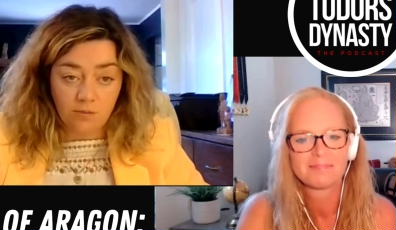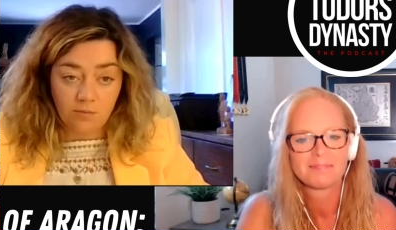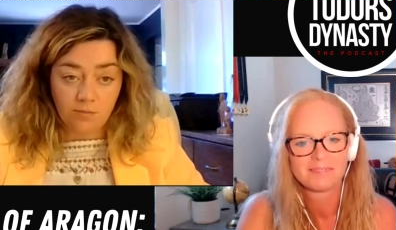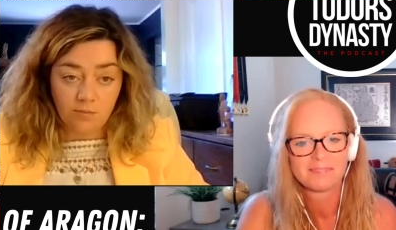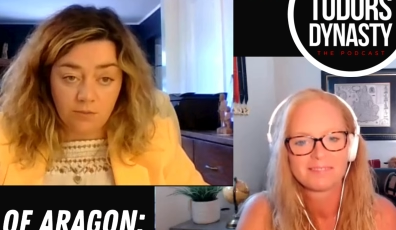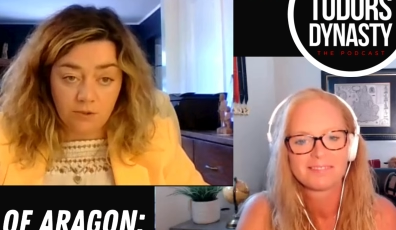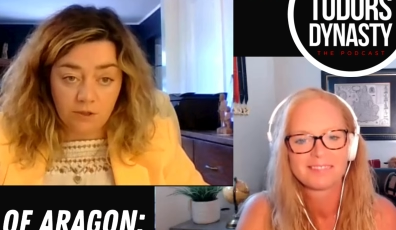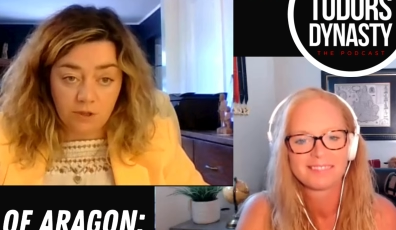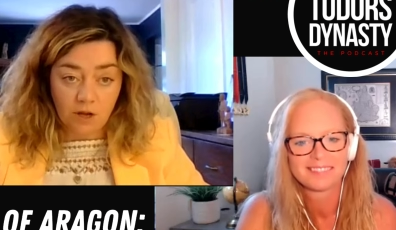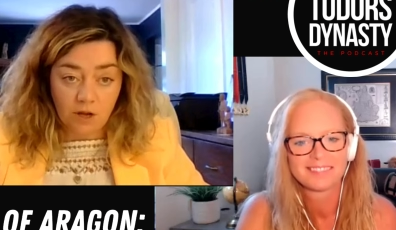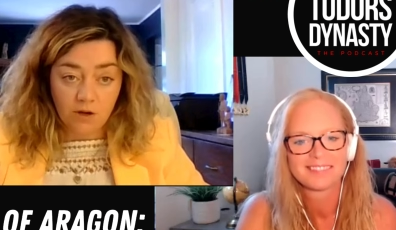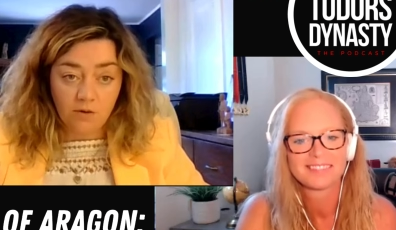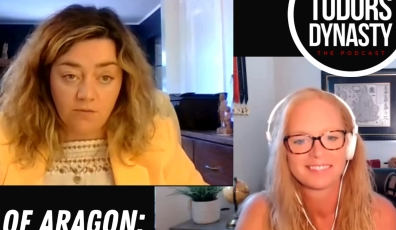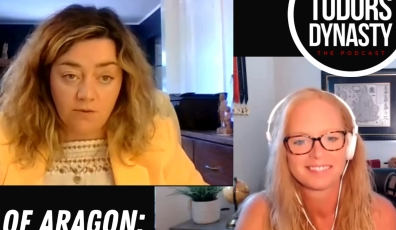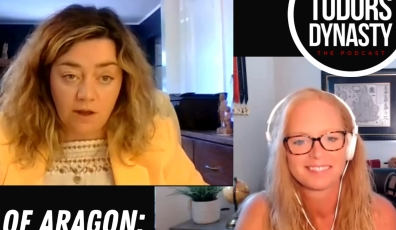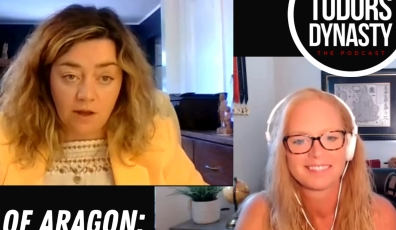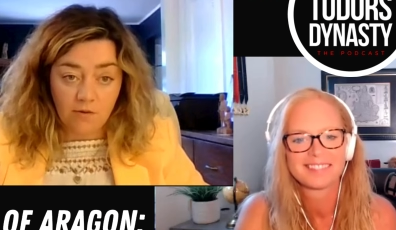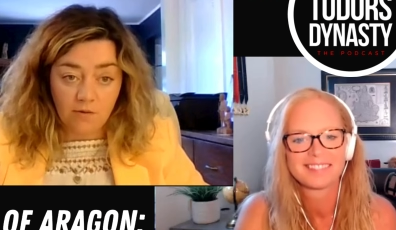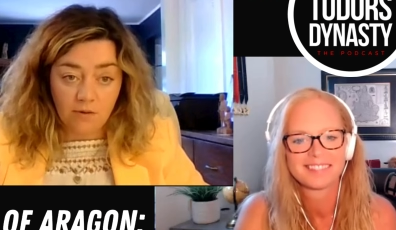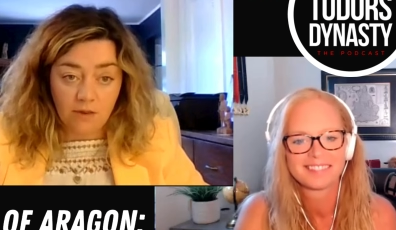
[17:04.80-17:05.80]
Speaker 1: the son of
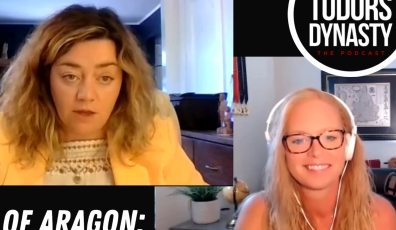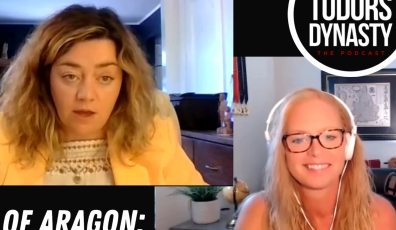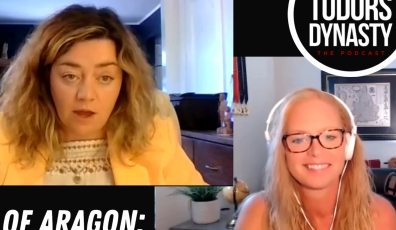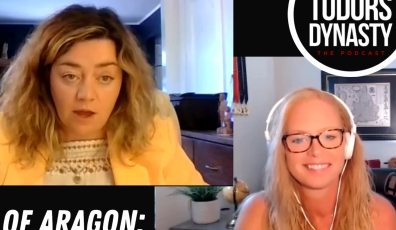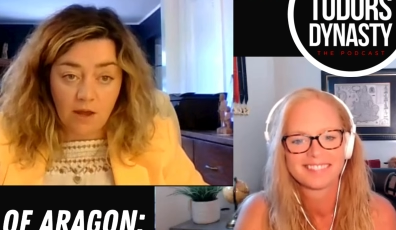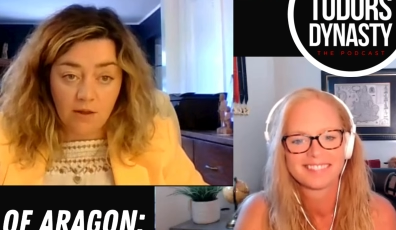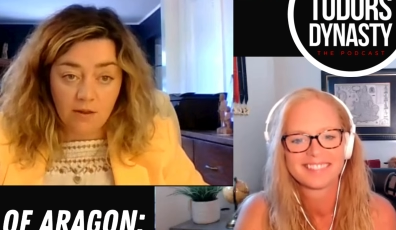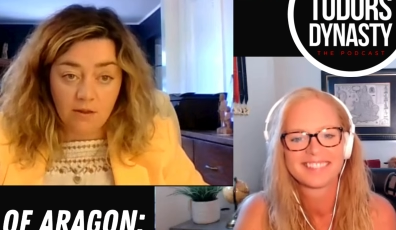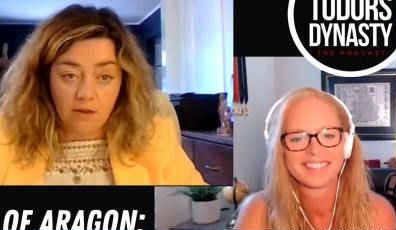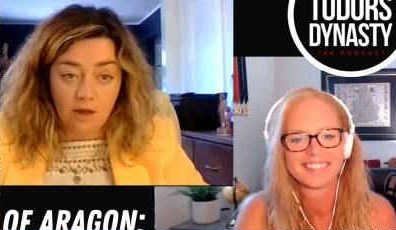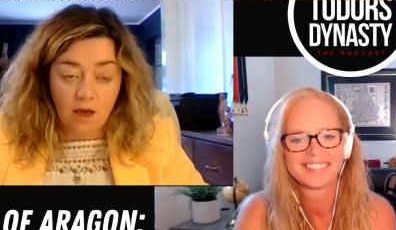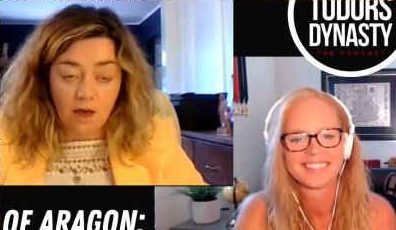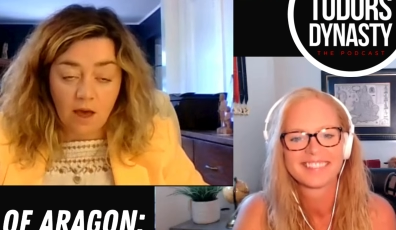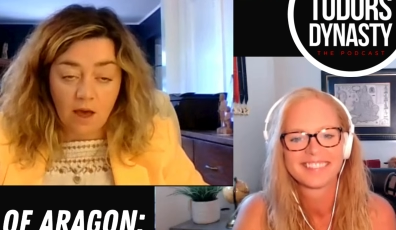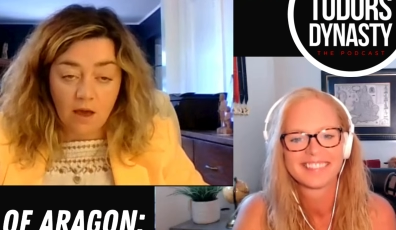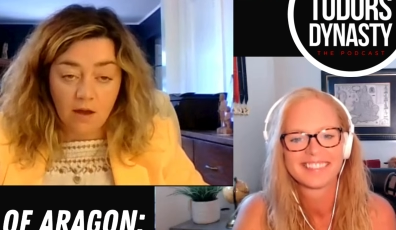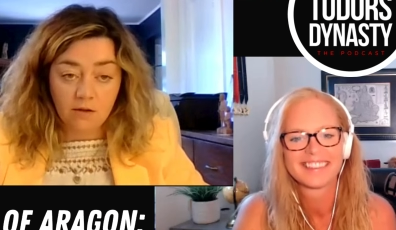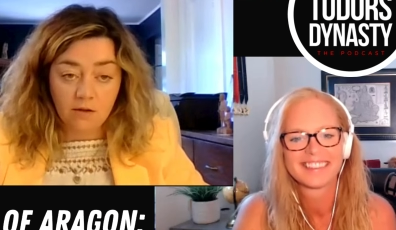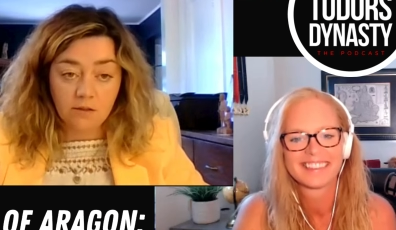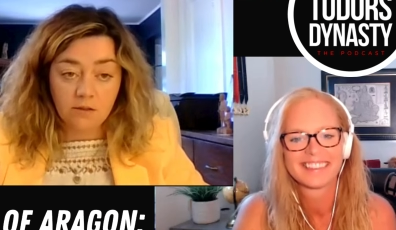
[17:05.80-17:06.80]
Henry VIII
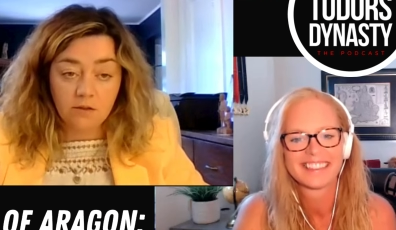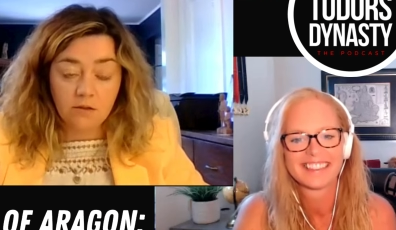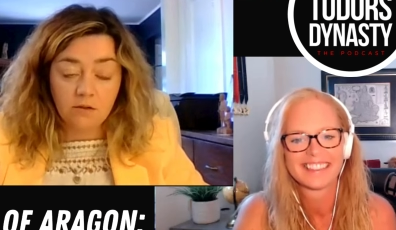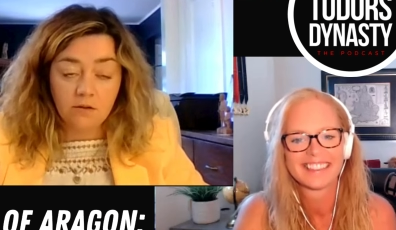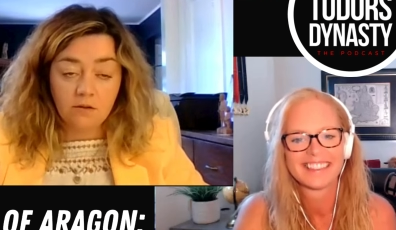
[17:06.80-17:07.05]
and